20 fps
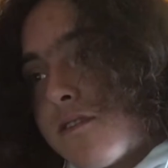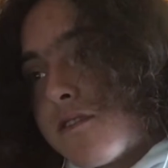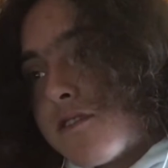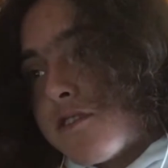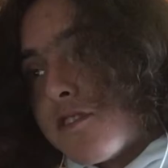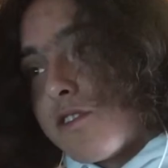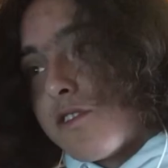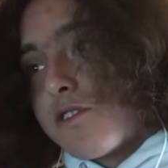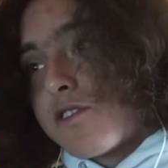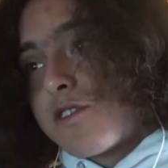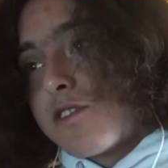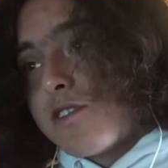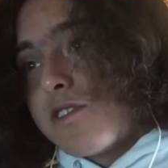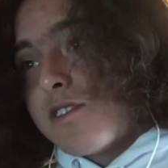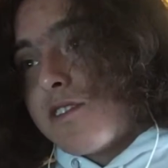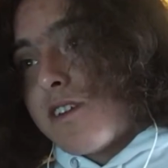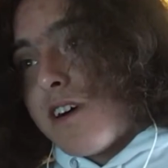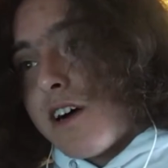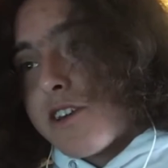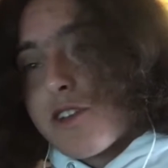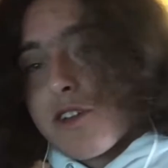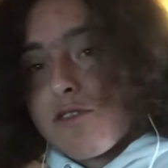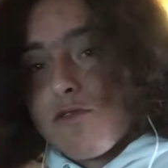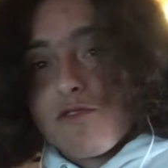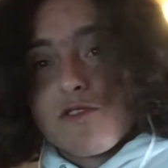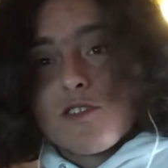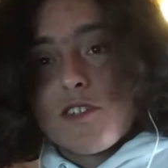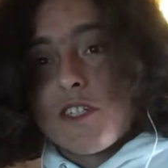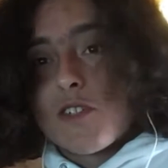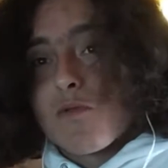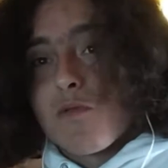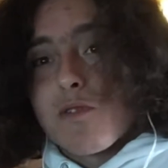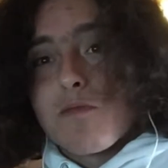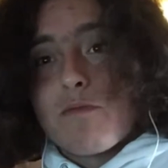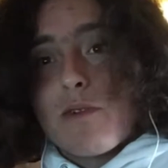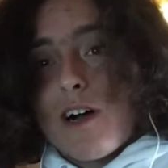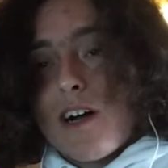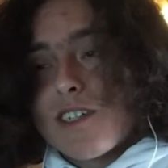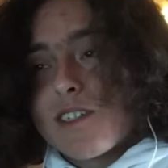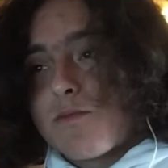Seriously? Wow. I thought those things were
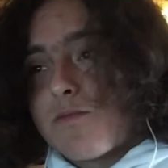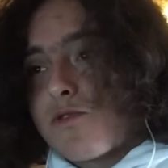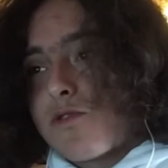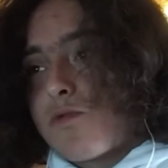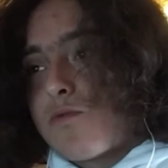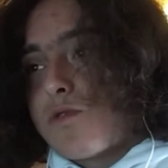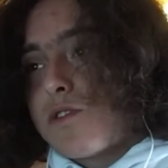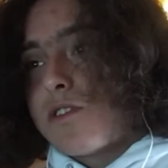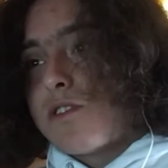impossible to win.